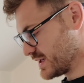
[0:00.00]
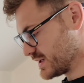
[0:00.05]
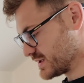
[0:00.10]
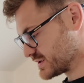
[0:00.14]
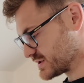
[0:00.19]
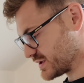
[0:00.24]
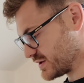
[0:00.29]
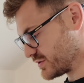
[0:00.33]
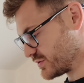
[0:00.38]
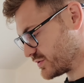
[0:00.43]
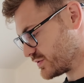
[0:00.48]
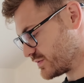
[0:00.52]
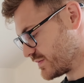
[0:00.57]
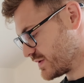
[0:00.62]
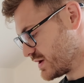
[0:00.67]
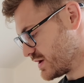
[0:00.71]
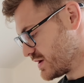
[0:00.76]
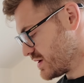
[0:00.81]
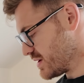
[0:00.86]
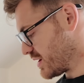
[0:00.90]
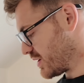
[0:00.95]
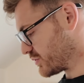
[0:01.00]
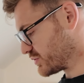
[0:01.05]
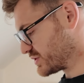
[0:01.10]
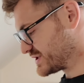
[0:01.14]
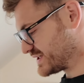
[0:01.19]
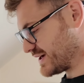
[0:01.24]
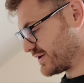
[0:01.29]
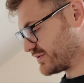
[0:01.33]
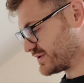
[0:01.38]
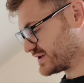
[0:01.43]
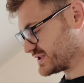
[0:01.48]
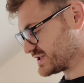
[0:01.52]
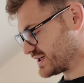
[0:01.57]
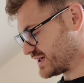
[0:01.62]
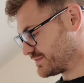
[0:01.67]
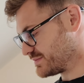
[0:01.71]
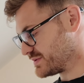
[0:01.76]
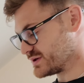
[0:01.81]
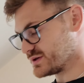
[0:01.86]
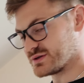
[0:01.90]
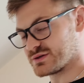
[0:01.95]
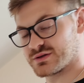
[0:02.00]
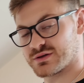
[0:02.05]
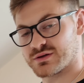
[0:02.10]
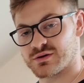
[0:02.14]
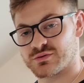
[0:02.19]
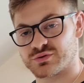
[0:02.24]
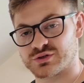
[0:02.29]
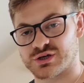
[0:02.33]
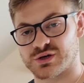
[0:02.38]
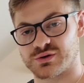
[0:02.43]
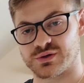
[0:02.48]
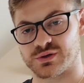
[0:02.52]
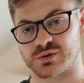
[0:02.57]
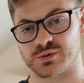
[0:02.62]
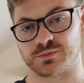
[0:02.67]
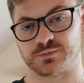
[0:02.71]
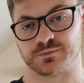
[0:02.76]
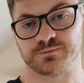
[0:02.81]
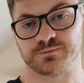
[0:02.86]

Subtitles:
So I'll settle this up and I'll show you.